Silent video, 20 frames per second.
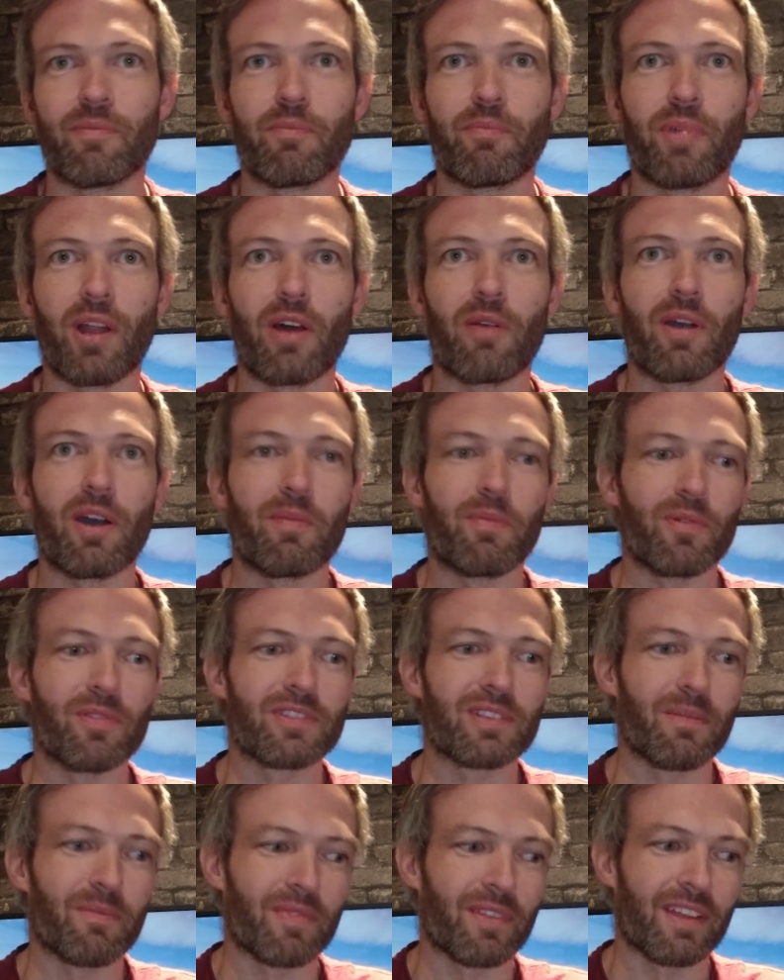blow up or
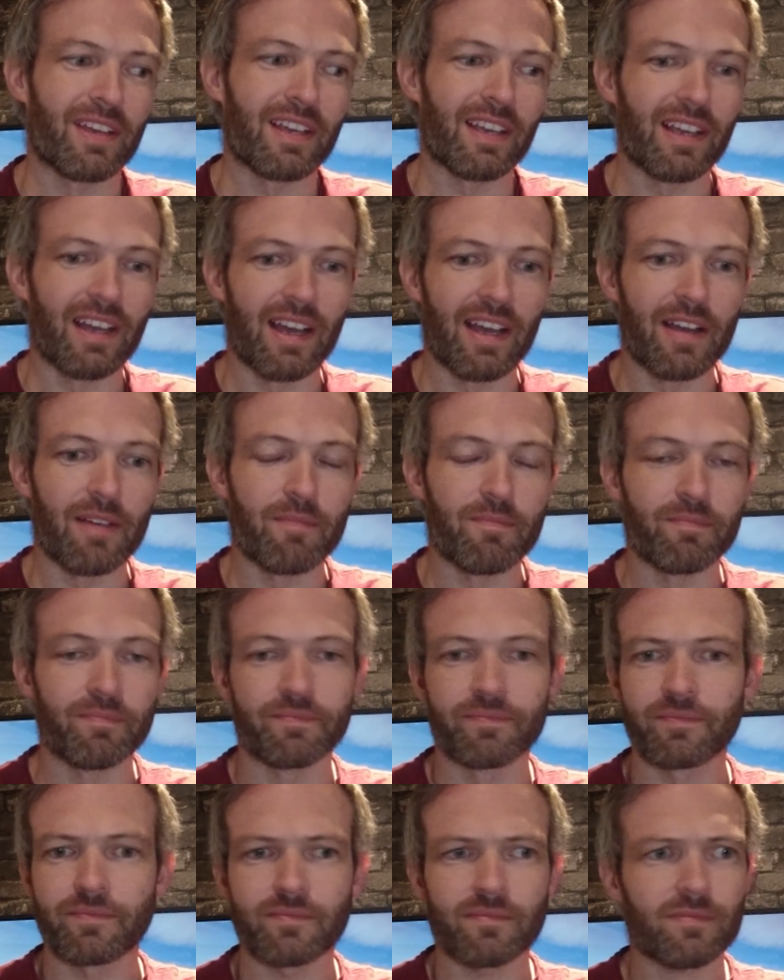something. The
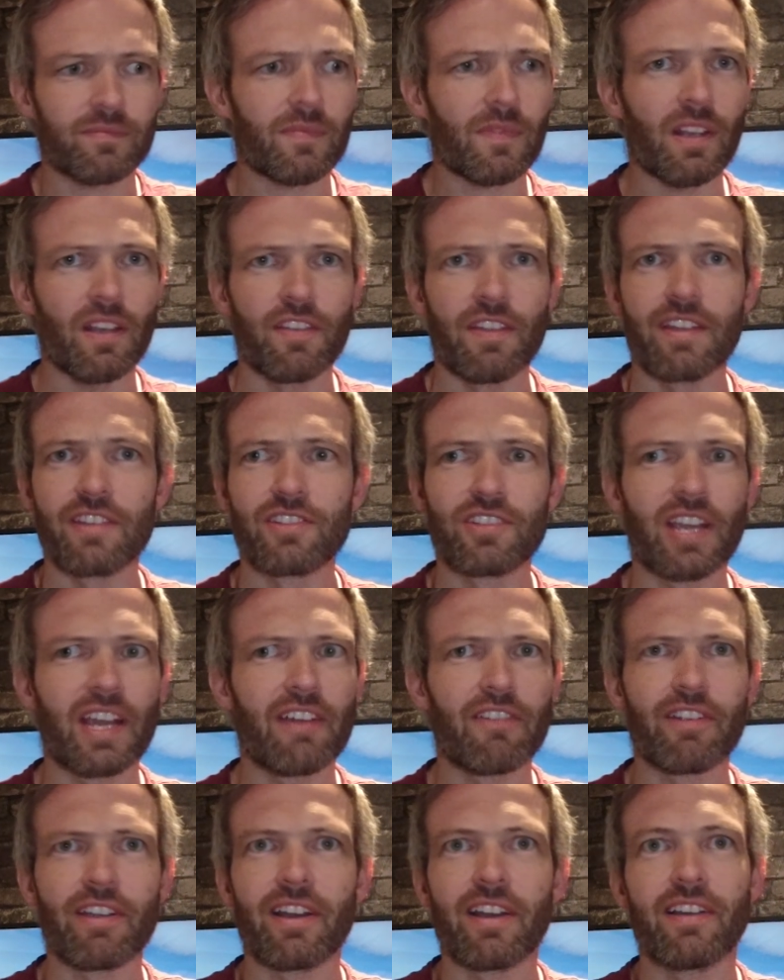
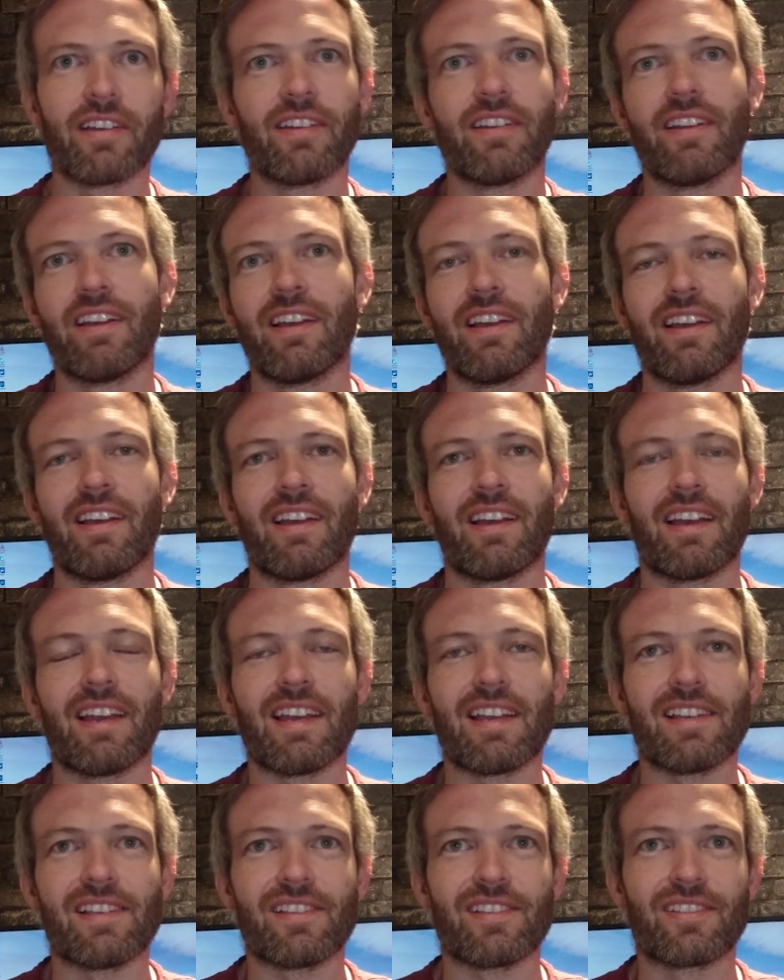interior
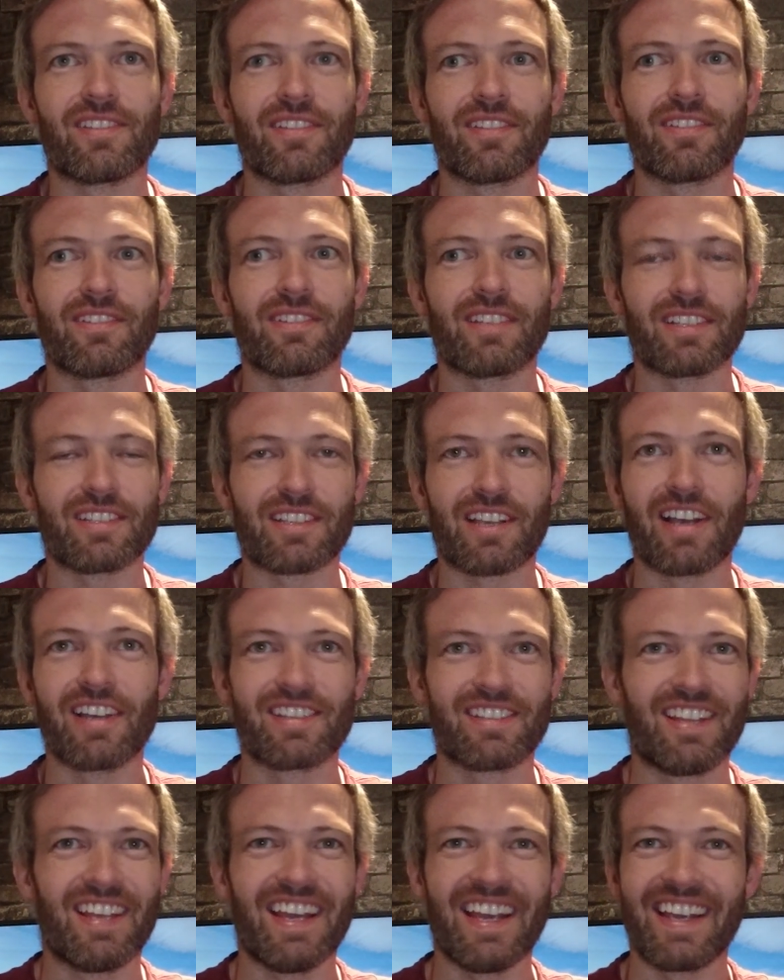is
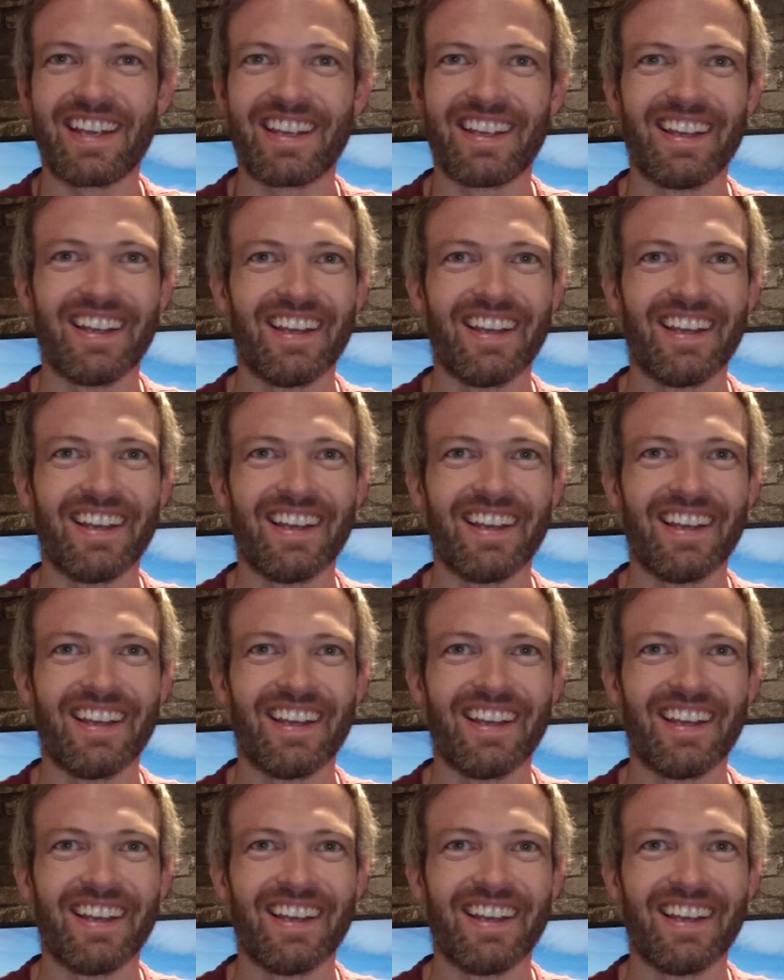disgusting,